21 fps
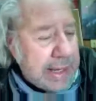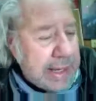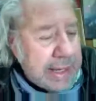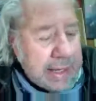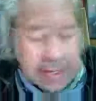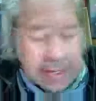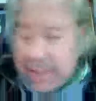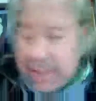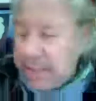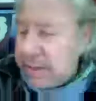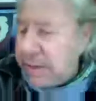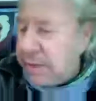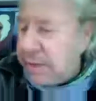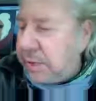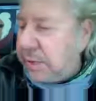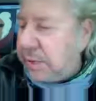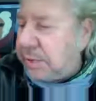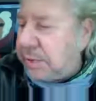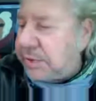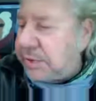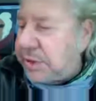
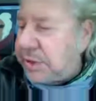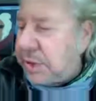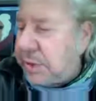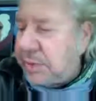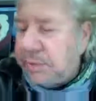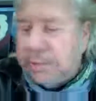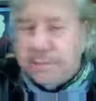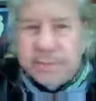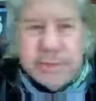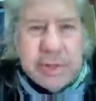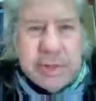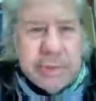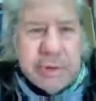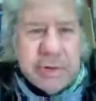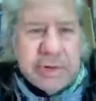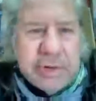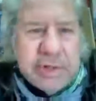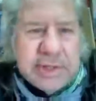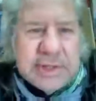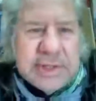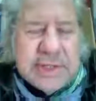Anywho, so the
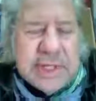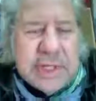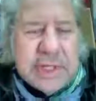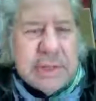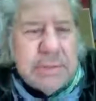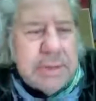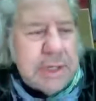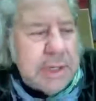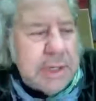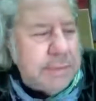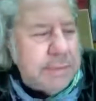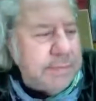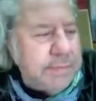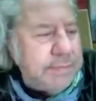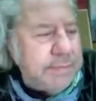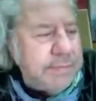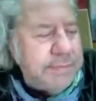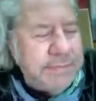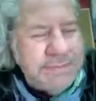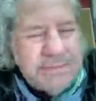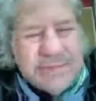birth of cinema,
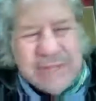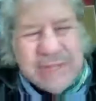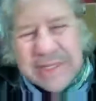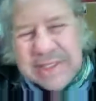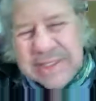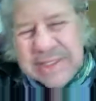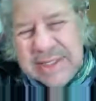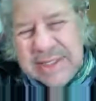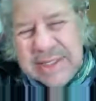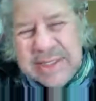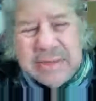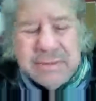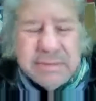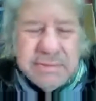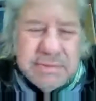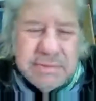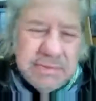1880s,